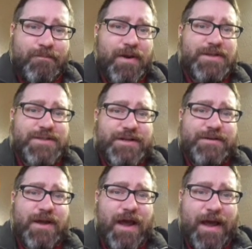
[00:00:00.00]

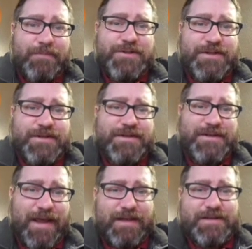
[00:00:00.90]
budget option
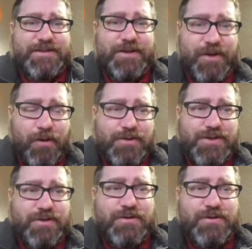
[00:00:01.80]
decks to go to,